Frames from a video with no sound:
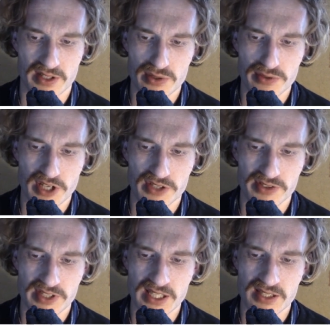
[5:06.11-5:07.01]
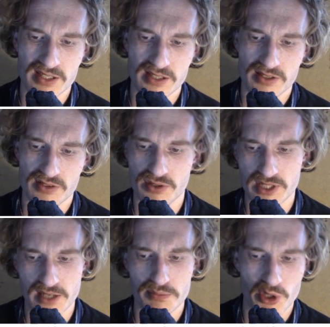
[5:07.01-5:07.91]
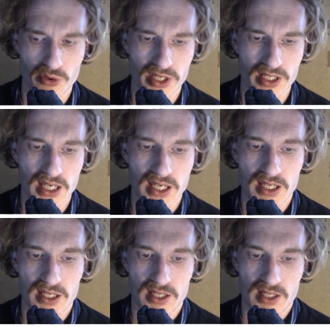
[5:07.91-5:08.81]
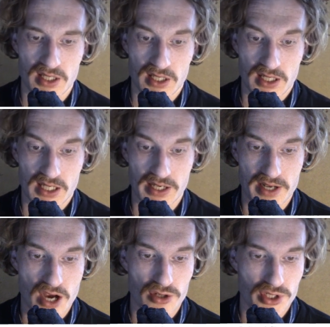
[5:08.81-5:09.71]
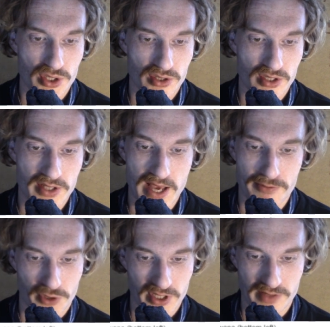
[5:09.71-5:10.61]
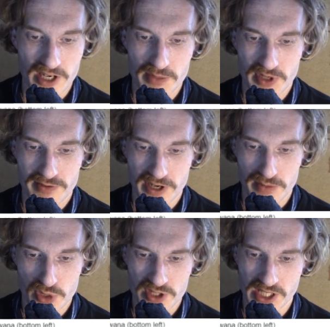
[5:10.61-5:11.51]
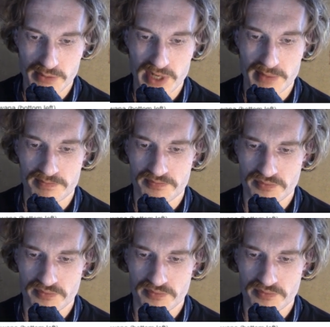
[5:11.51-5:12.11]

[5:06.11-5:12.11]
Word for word: In 2006, the 10 period, and now shown in the African Development Fund project map,